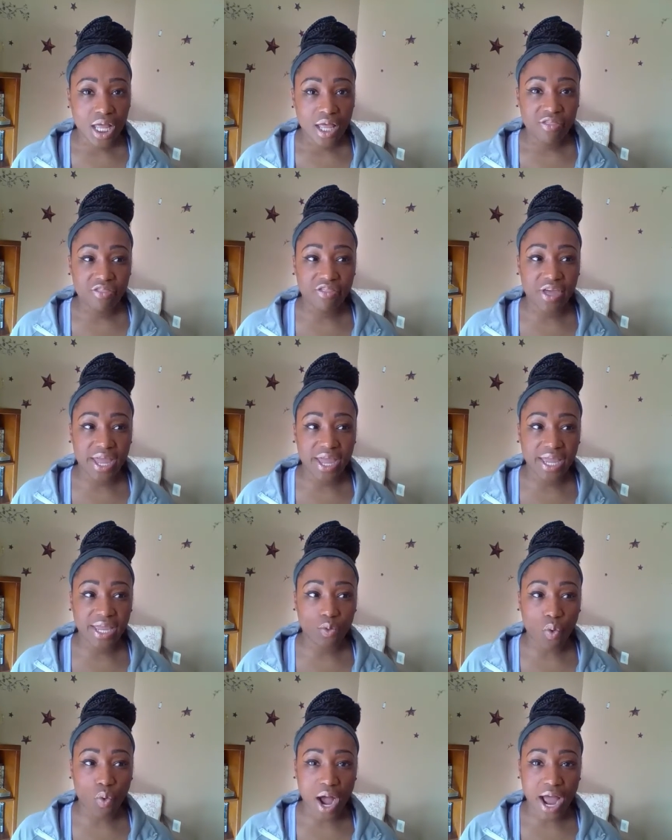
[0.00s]

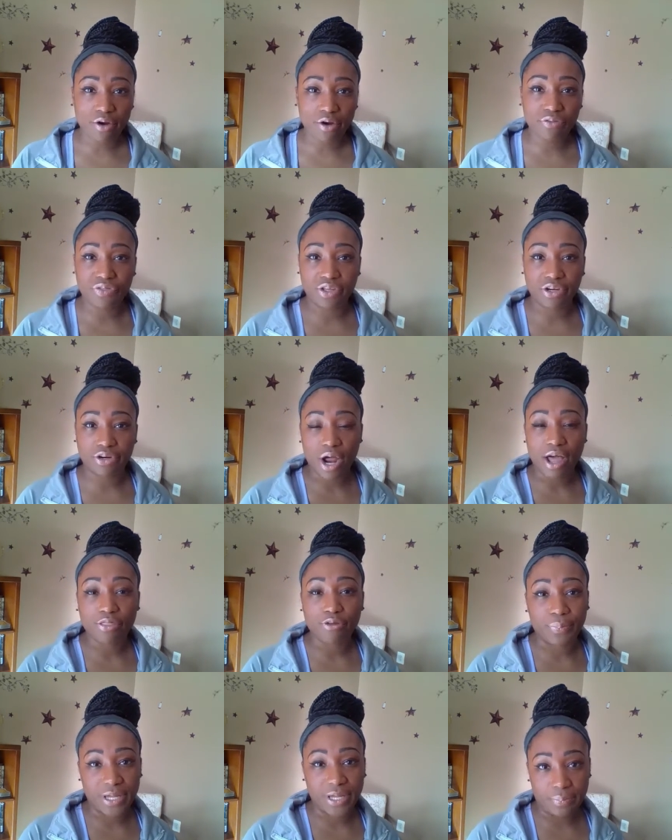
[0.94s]
then why aren't there
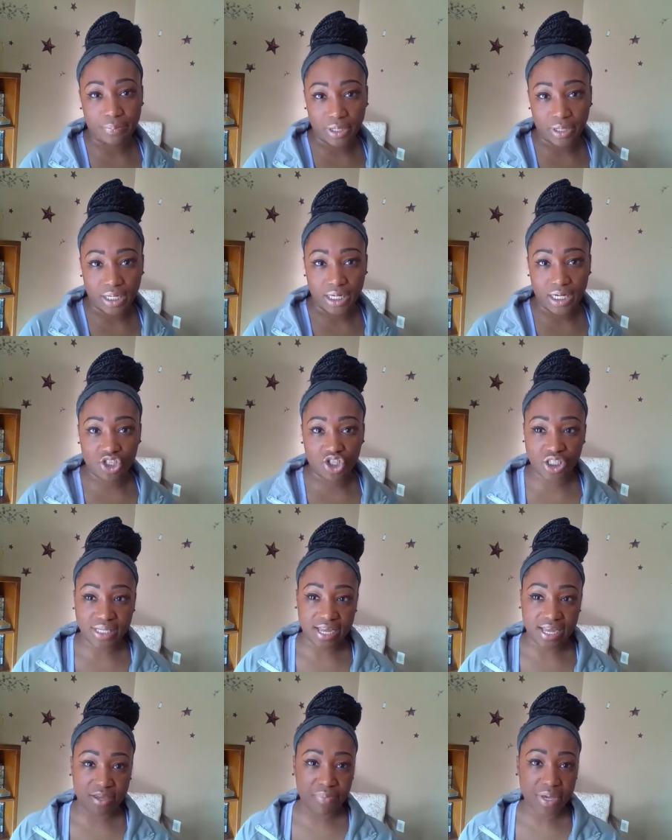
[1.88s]
other people in it? It's just
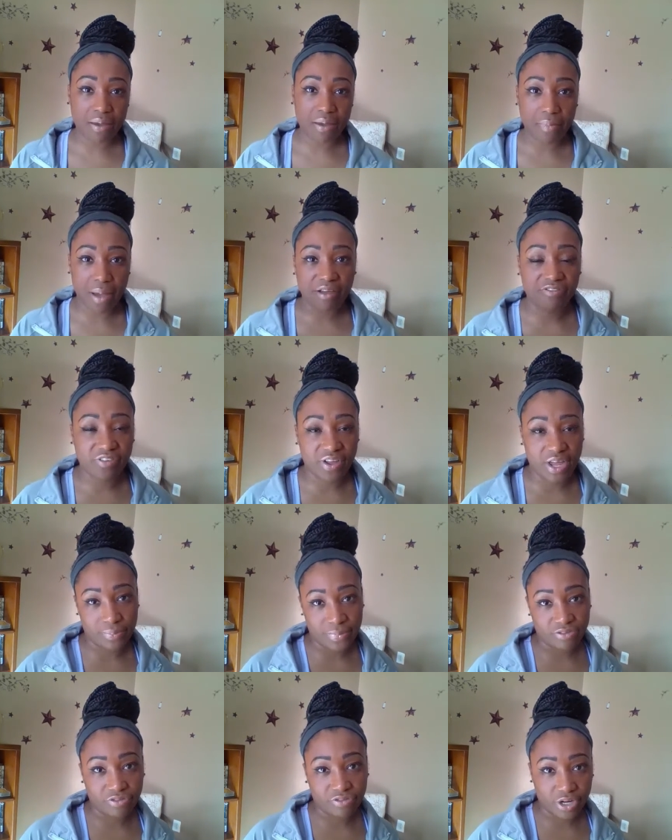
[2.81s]
like me and my
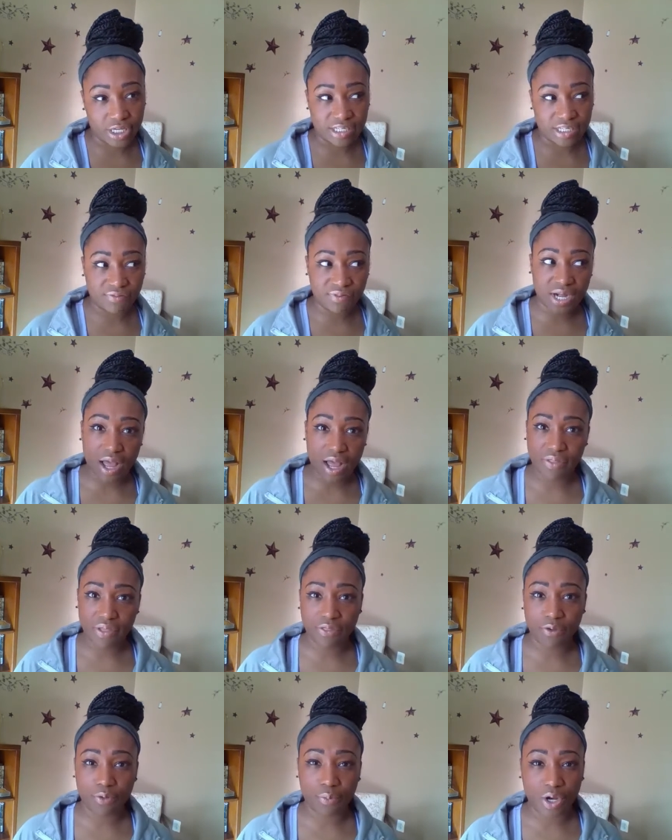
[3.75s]
family and friends. Every now and then
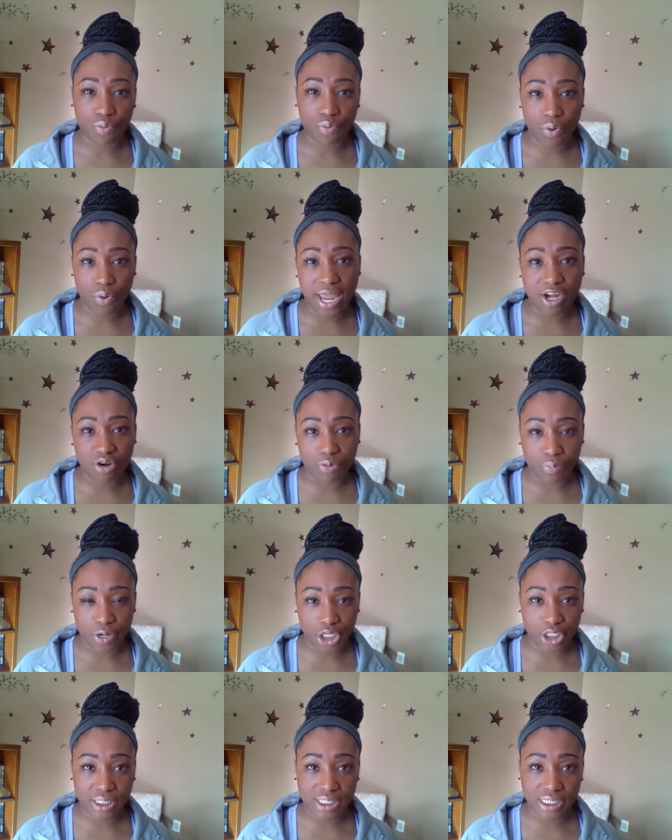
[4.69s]
there would be a random
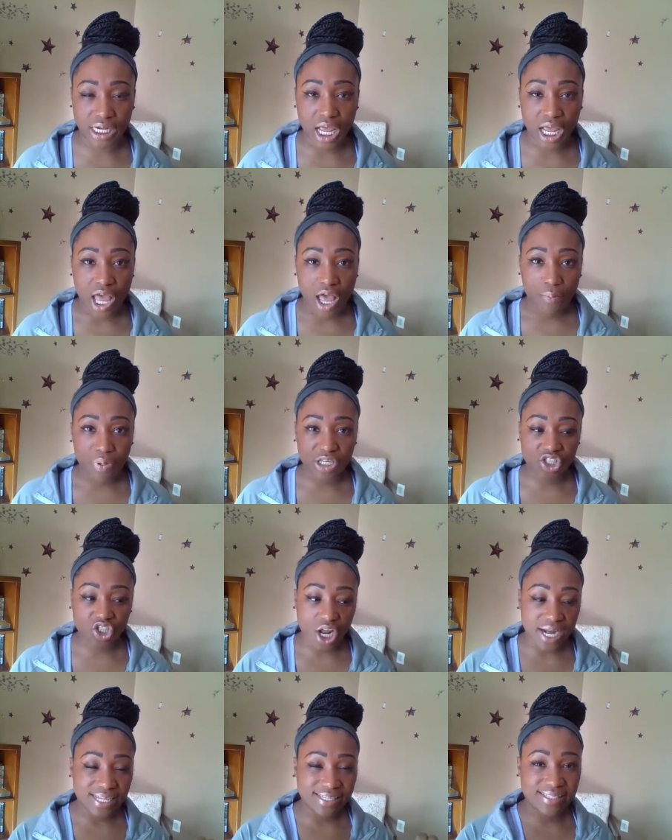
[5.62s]
person, but it's
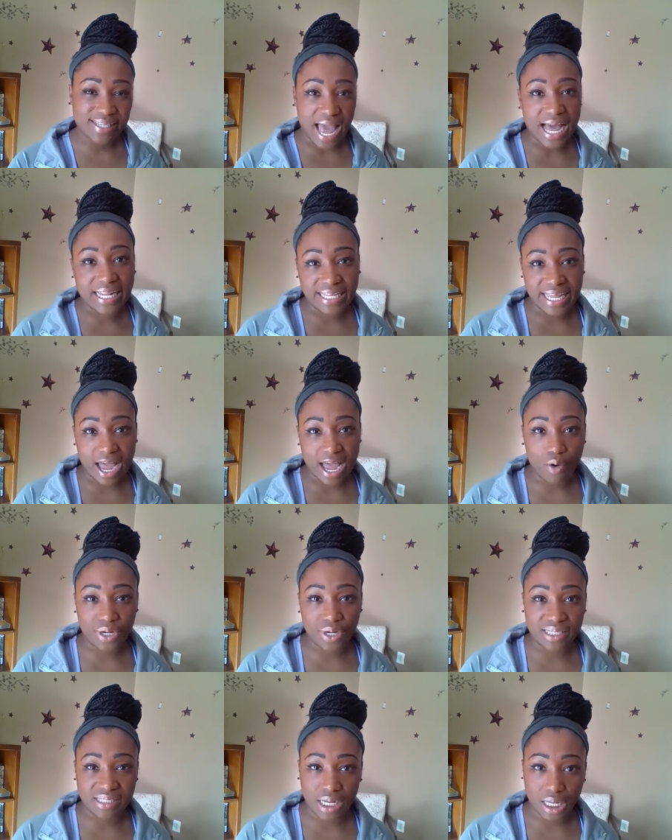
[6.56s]
not exactly how it
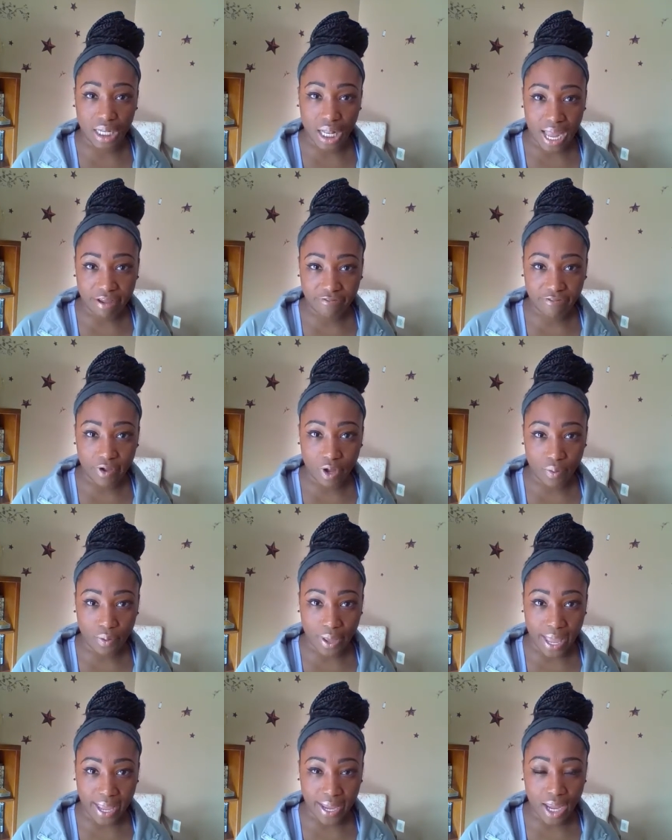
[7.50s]
is in life,
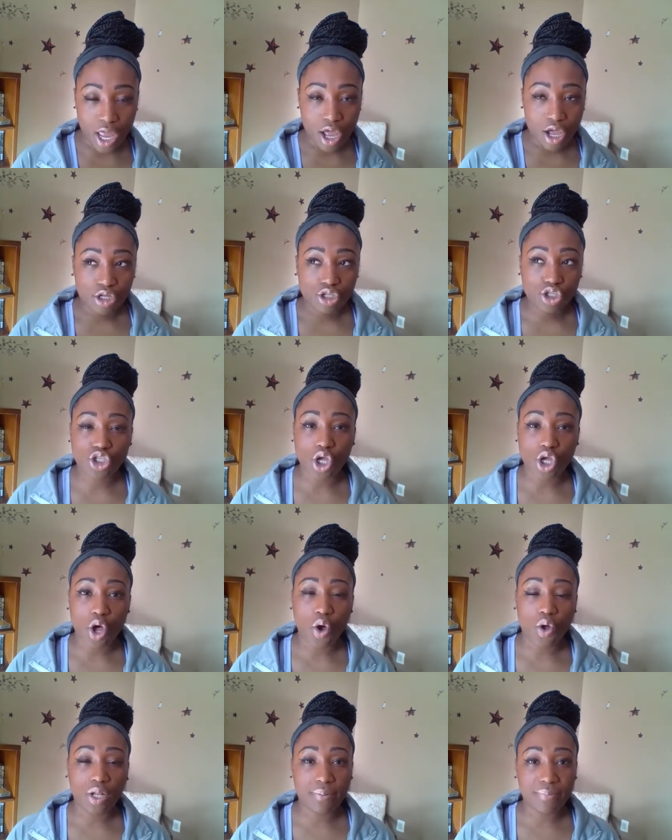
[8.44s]
okay?
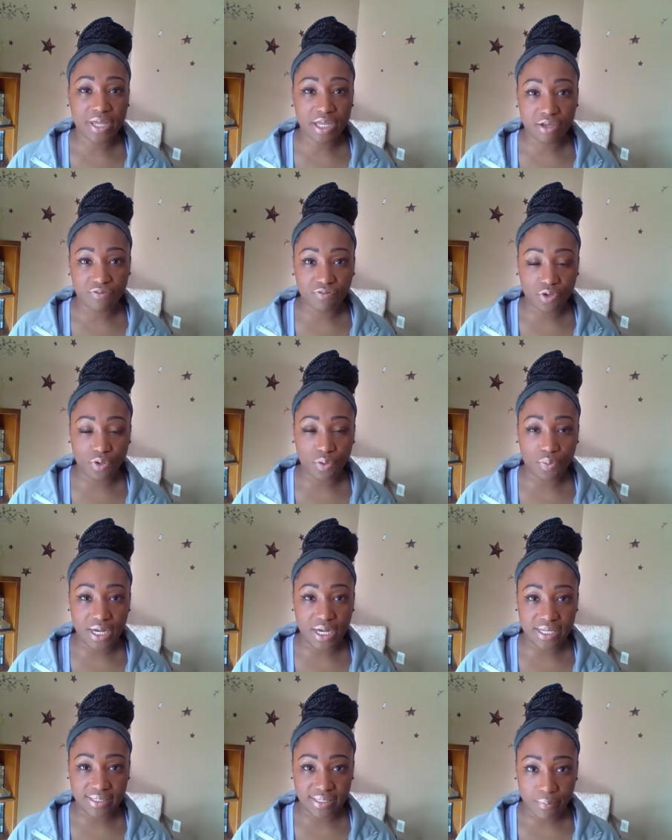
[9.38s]
So let me give you an
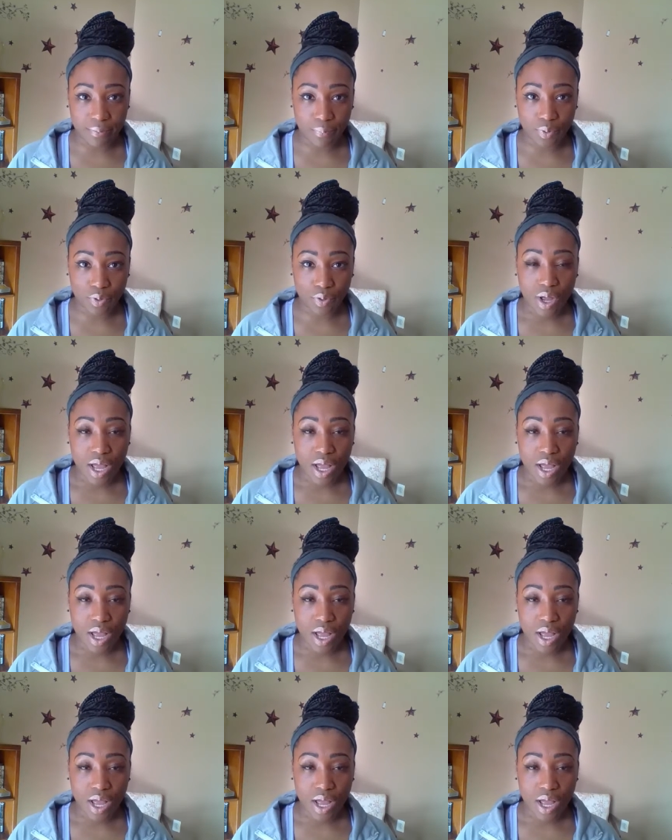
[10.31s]
example.